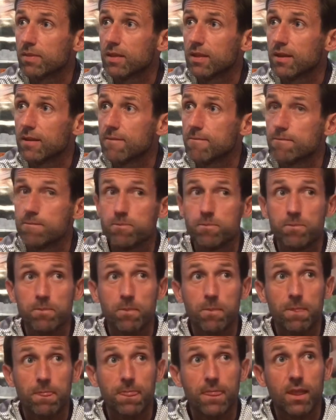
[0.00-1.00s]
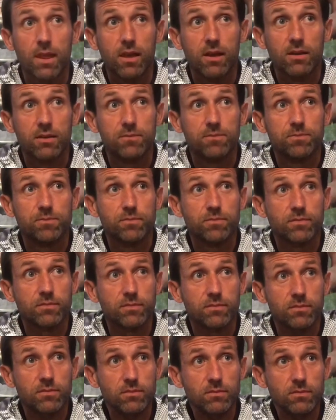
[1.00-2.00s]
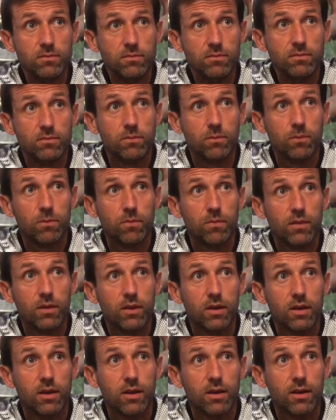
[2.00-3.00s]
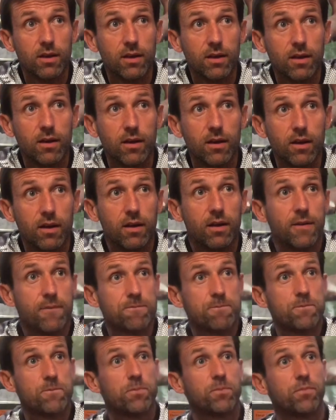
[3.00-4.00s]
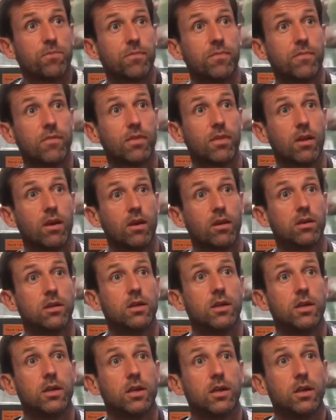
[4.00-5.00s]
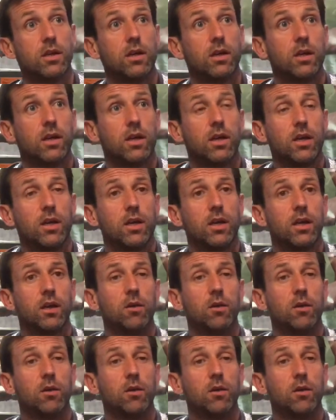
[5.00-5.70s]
Progression tomorrow could be guaranteed with a third win on the trot. Surely that's enough to spur on the players?